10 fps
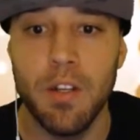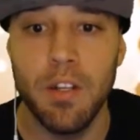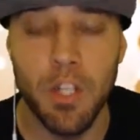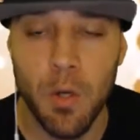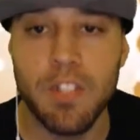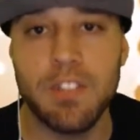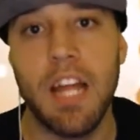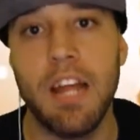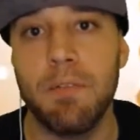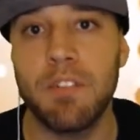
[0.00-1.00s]
units
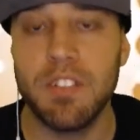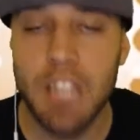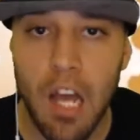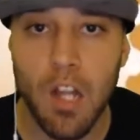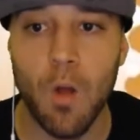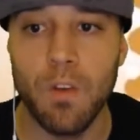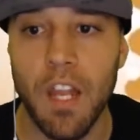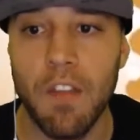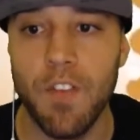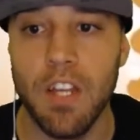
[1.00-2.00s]
that scale on
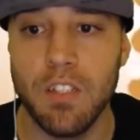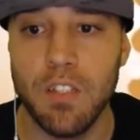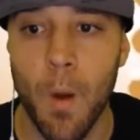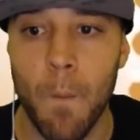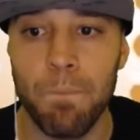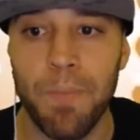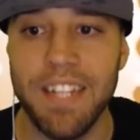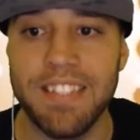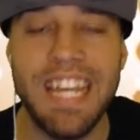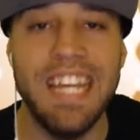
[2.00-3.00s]
defense. So
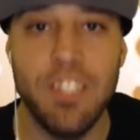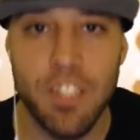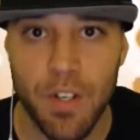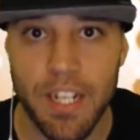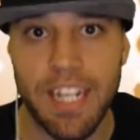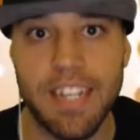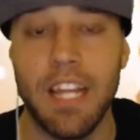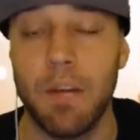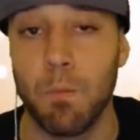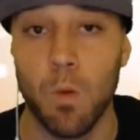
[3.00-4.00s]
it's easier to get
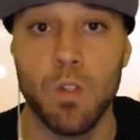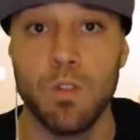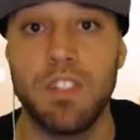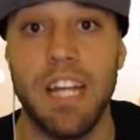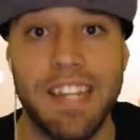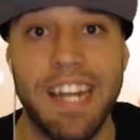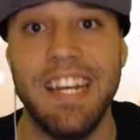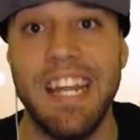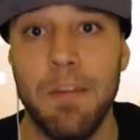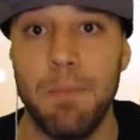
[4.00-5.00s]
them runes that they
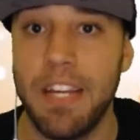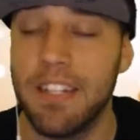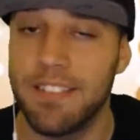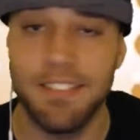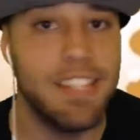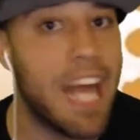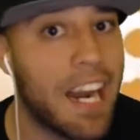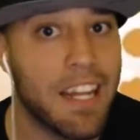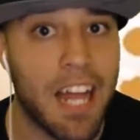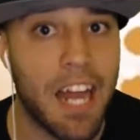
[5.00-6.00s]
need because not
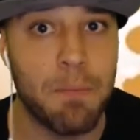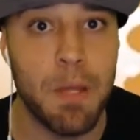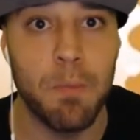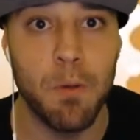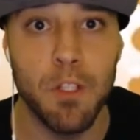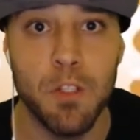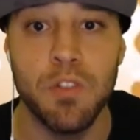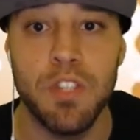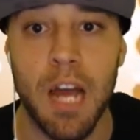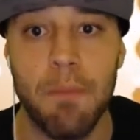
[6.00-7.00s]
a lot of people use
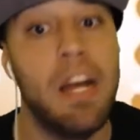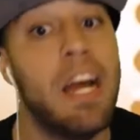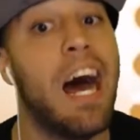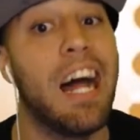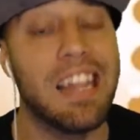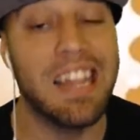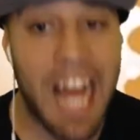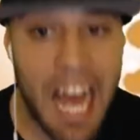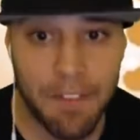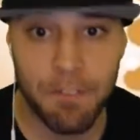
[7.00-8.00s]
them. A
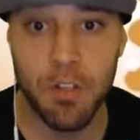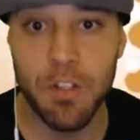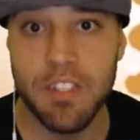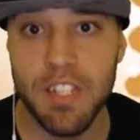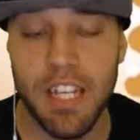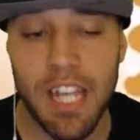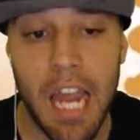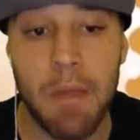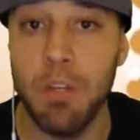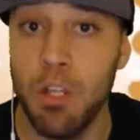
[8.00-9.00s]
lot of units in the
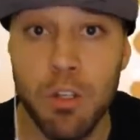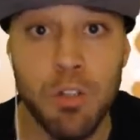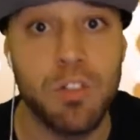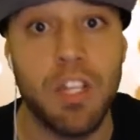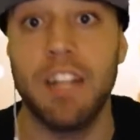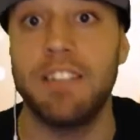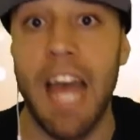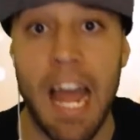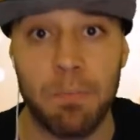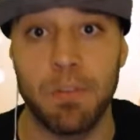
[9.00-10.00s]
game use
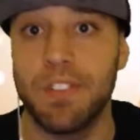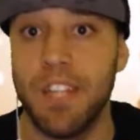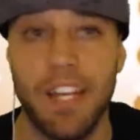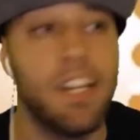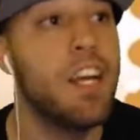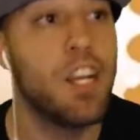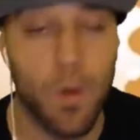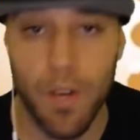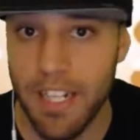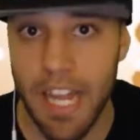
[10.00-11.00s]
attack percent,
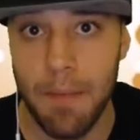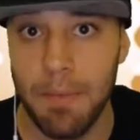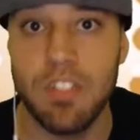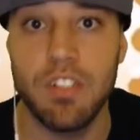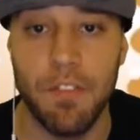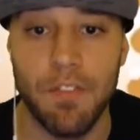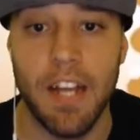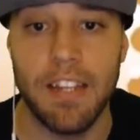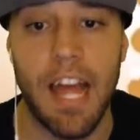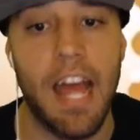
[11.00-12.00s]
crit damage, stuff
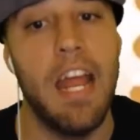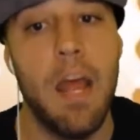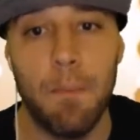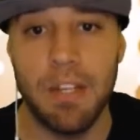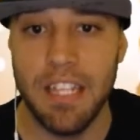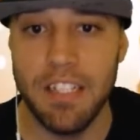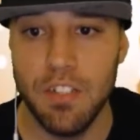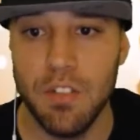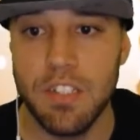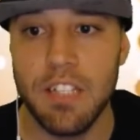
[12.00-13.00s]
like that. But these
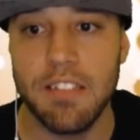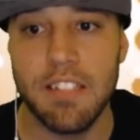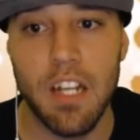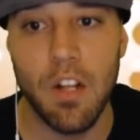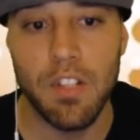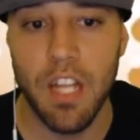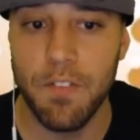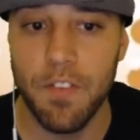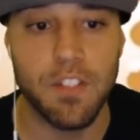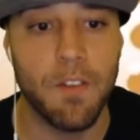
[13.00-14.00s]
units that scale on
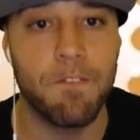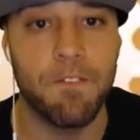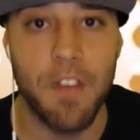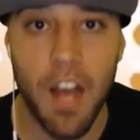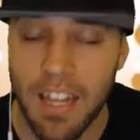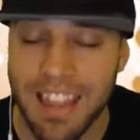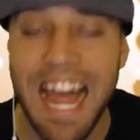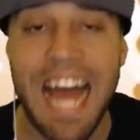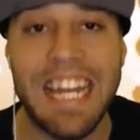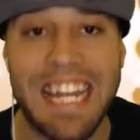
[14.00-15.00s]
defense are a
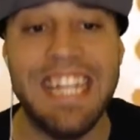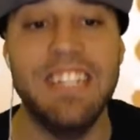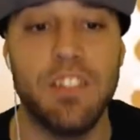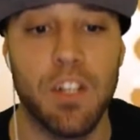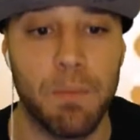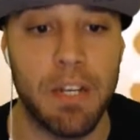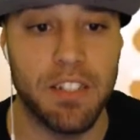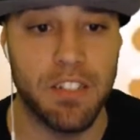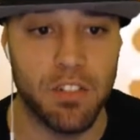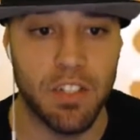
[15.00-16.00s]
lot easier
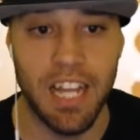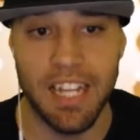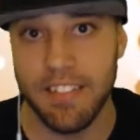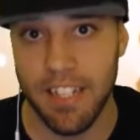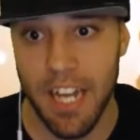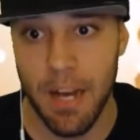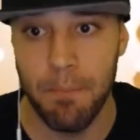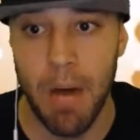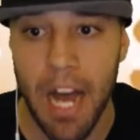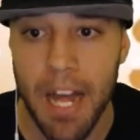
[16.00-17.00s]
because there's less to come
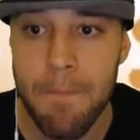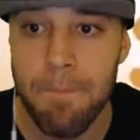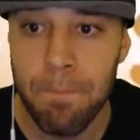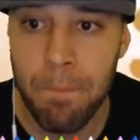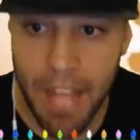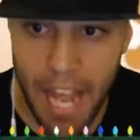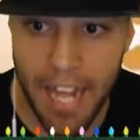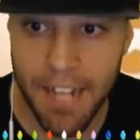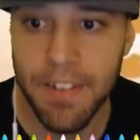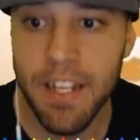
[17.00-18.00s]
by.
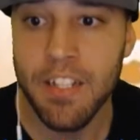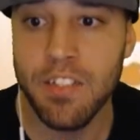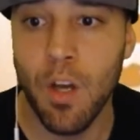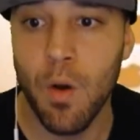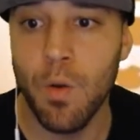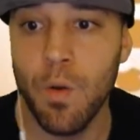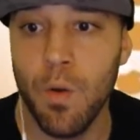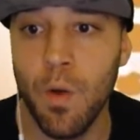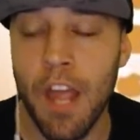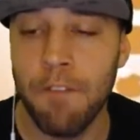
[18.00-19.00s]
And so
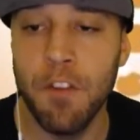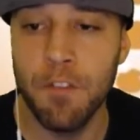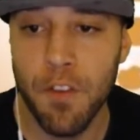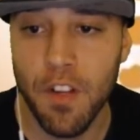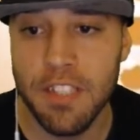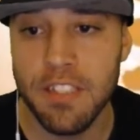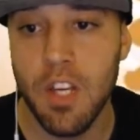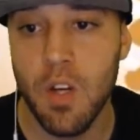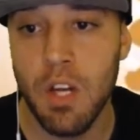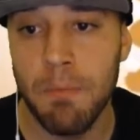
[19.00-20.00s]
if you fully
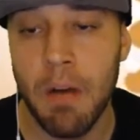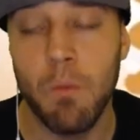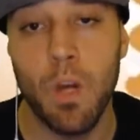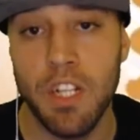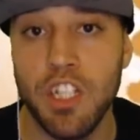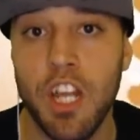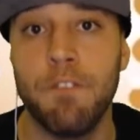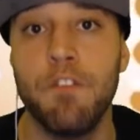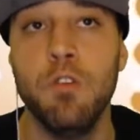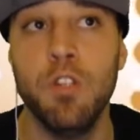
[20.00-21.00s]
skill him up, which
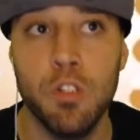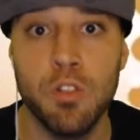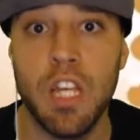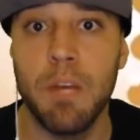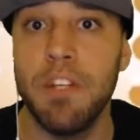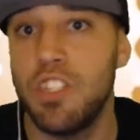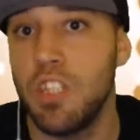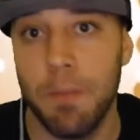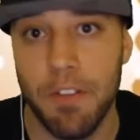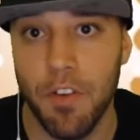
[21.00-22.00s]
if you use him, he
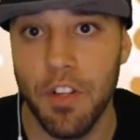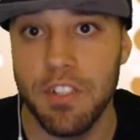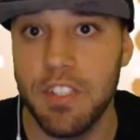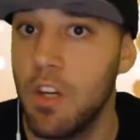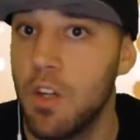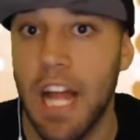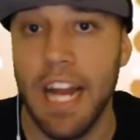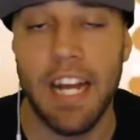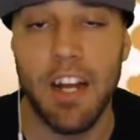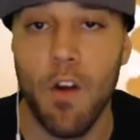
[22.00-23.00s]
should be fully skilled.
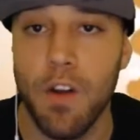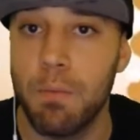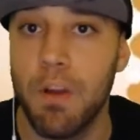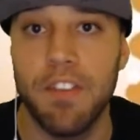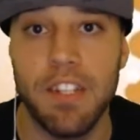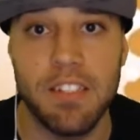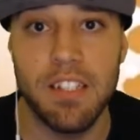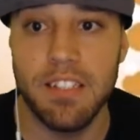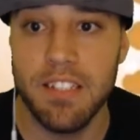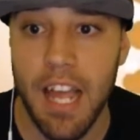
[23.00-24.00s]
Like I already
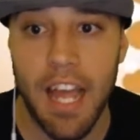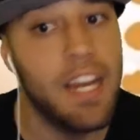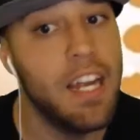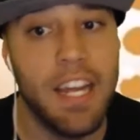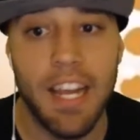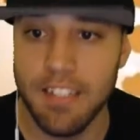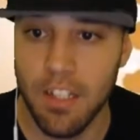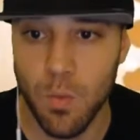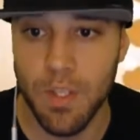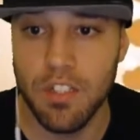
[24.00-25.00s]
previously said, he's a
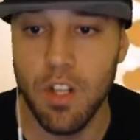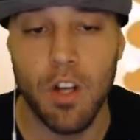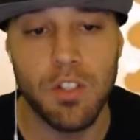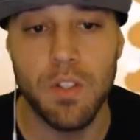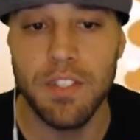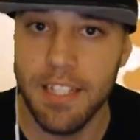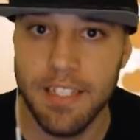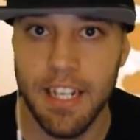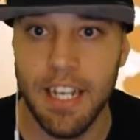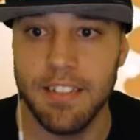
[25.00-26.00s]
3-star, so it's easy
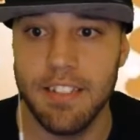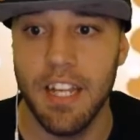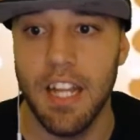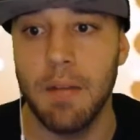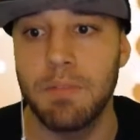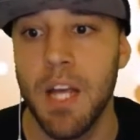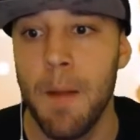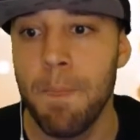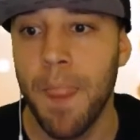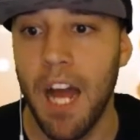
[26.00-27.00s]
to get skill ups.
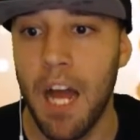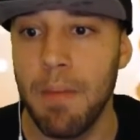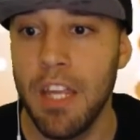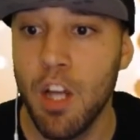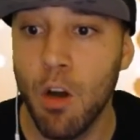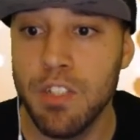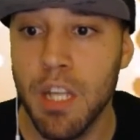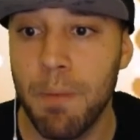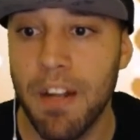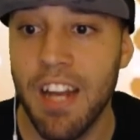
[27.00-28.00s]
He goes
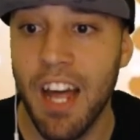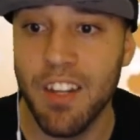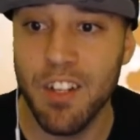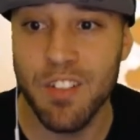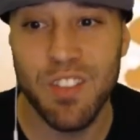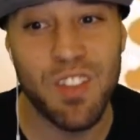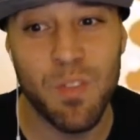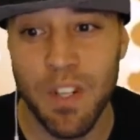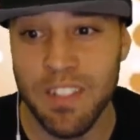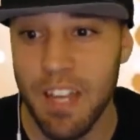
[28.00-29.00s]
up another,
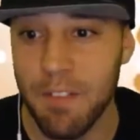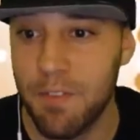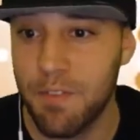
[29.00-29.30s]
what is that,